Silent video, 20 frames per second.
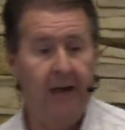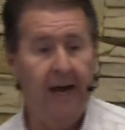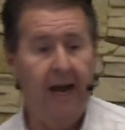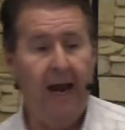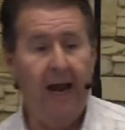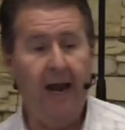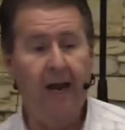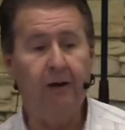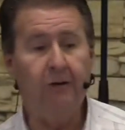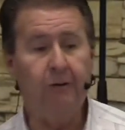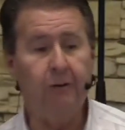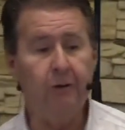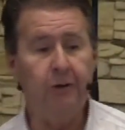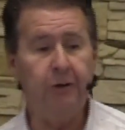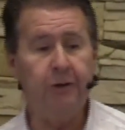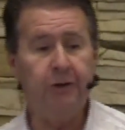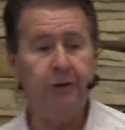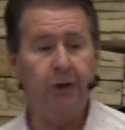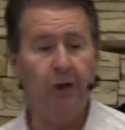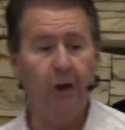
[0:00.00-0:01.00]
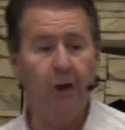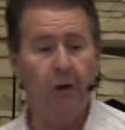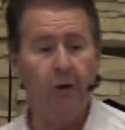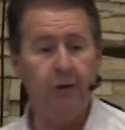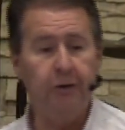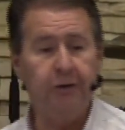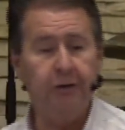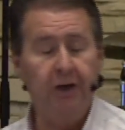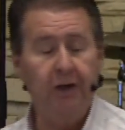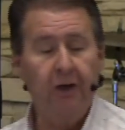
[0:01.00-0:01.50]
Andrew
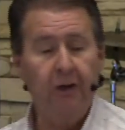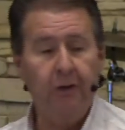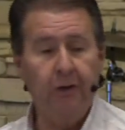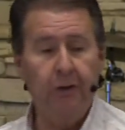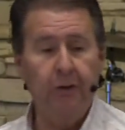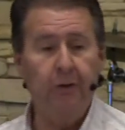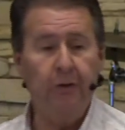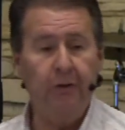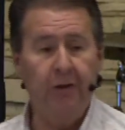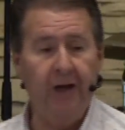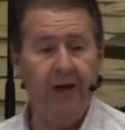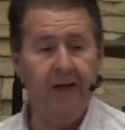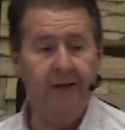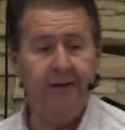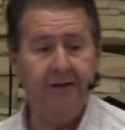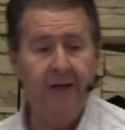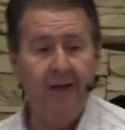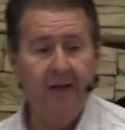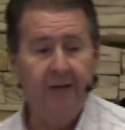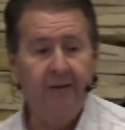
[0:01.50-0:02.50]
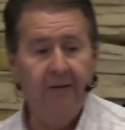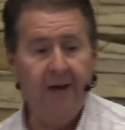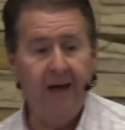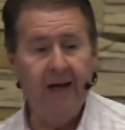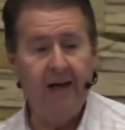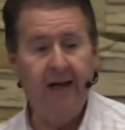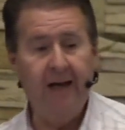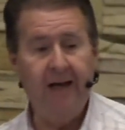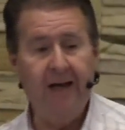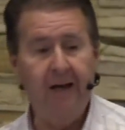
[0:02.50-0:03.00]
shows two things:
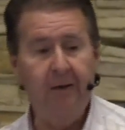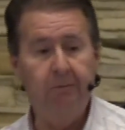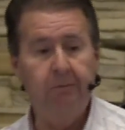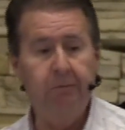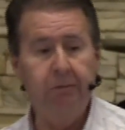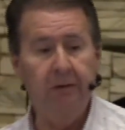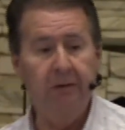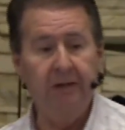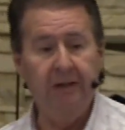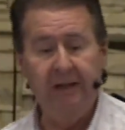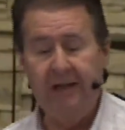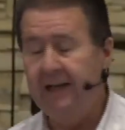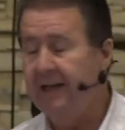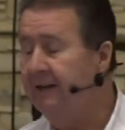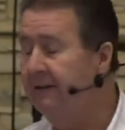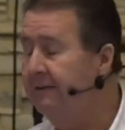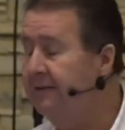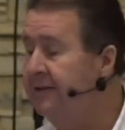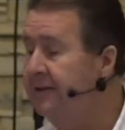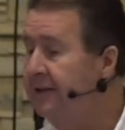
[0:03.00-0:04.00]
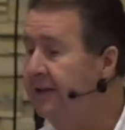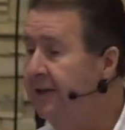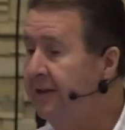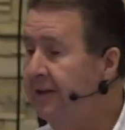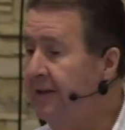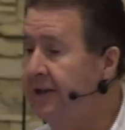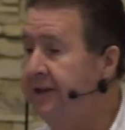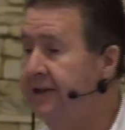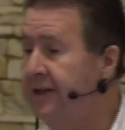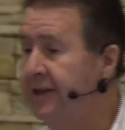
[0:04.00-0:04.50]
that he believes
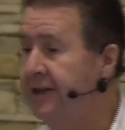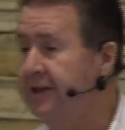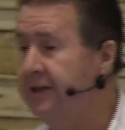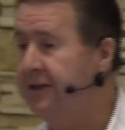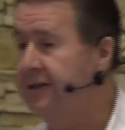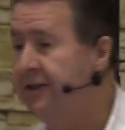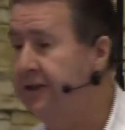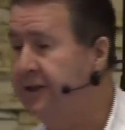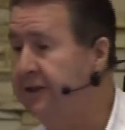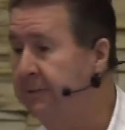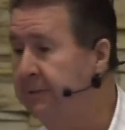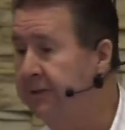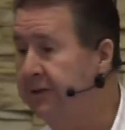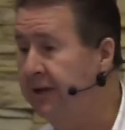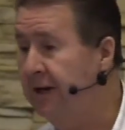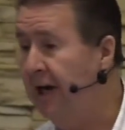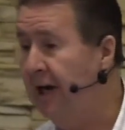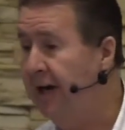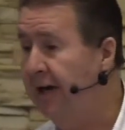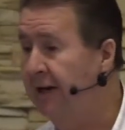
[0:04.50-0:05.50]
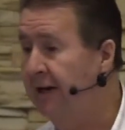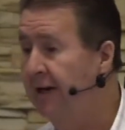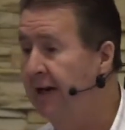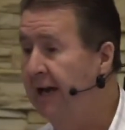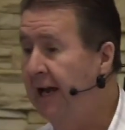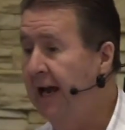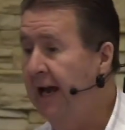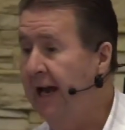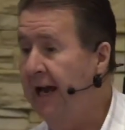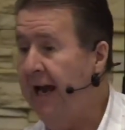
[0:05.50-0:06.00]
that Jesus is the Messiah
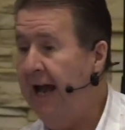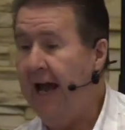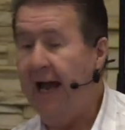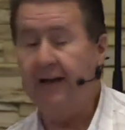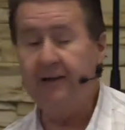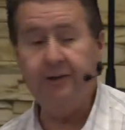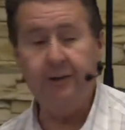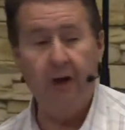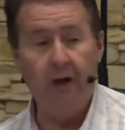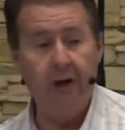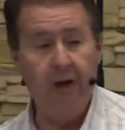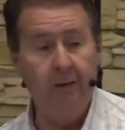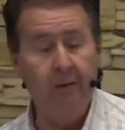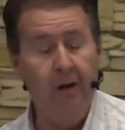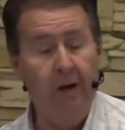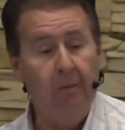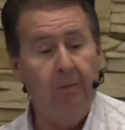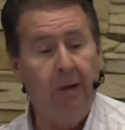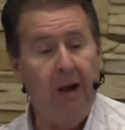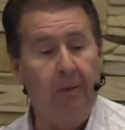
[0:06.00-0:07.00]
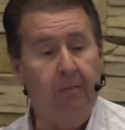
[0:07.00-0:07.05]
and acts on it by